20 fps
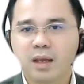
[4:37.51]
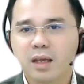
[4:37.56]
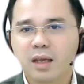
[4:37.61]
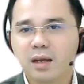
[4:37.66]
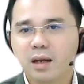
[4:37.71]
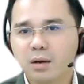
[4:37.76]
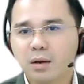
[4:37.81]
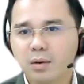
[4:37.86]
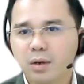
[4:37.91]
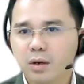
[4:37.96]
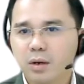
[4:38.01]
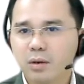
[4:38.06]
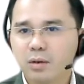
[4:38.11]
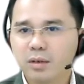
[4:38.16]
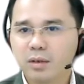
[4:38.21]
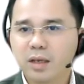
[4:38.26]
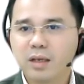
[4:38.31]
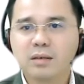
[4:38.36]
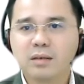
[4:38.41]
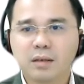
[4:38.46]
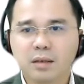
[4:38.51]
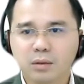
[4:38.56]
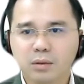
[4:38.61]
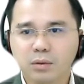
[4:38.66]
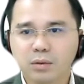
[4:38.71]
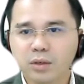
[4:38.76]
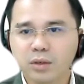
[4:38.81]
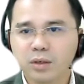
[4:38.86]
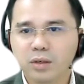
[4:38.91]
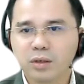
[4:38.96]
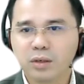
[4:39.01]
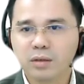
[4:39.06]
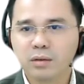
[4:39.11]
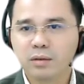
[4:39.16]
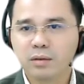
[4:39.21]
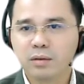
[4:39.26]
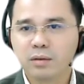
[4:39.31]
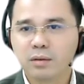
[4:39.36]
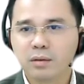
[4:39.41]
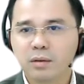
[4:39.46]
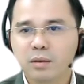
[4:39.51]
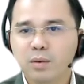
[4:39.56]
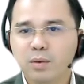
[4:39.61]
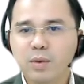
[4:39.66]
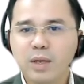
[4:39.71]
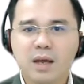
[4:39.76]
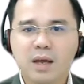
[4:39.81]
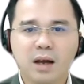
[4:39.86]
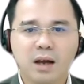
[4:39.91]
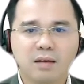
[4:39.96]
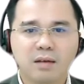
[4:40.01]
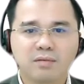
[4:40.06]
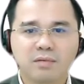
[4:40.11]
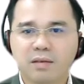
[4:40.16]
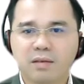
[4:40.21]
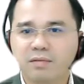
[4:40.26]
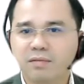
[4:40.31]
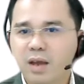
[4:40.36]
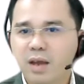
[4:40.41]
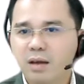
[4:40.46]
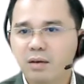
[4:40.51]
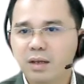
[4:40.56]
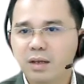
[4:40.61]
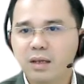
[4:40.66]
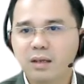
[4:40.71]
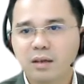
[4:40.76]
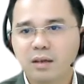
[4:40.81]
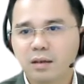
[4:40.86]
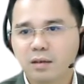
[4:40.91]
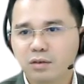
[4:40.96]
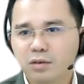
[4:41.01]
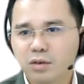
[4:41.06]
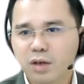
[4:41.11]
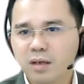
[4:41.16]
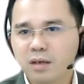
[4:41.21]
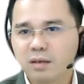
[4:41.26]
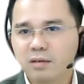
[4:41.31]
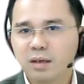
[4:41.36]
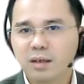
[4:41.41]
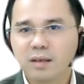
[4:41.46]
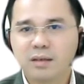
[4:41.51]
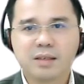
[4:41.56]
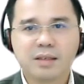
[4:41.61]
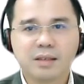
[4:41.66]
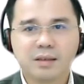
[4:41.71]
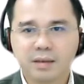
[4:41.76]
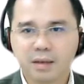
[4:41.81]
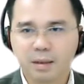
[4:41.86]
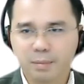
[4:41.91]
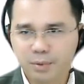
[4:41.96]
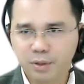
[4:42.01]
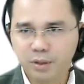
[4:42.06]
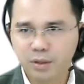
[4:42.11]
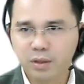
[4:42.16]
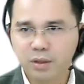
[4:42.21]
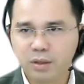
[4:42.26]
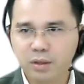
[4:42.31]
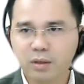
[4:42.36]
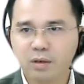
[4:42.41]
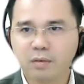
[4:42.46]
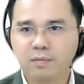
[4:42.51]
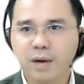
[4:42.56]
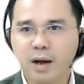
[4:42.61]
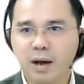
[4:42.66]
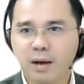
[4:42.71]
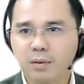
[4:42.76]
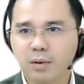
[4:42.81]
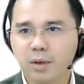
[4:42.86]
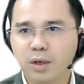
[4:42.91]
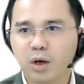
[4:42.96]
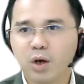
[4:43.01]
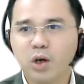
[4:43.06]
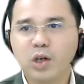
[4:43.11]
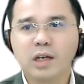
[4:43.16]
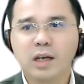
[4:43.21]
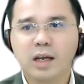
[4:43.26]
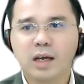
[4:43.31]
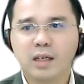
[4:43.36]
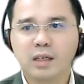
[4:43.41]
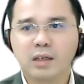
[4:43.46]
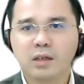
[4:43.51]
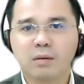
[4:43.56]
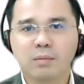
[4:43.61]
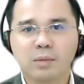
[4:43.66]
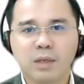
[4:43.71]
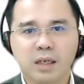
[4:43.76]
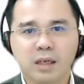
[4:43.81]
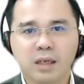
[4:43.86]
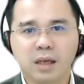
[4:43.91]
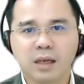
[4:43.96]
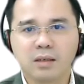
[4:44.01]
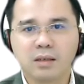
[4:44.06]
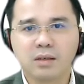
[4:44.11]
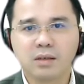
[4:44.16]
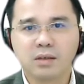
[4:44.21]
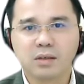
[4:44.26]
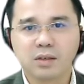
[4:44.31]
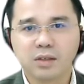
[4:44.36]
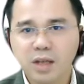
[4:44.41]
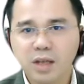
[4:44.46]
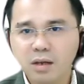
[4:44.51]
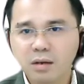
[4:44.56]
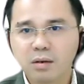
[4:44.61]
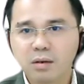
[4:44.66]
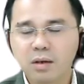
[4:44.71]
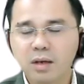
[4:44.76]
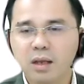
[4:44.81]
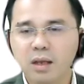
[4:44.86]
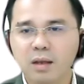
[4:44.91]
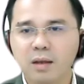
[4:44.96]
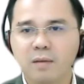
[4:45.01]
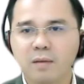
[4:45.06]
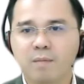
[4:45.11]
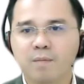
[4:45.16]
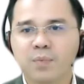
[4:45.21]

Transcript: In our own institution, we have a very general description of our online communication synchrony.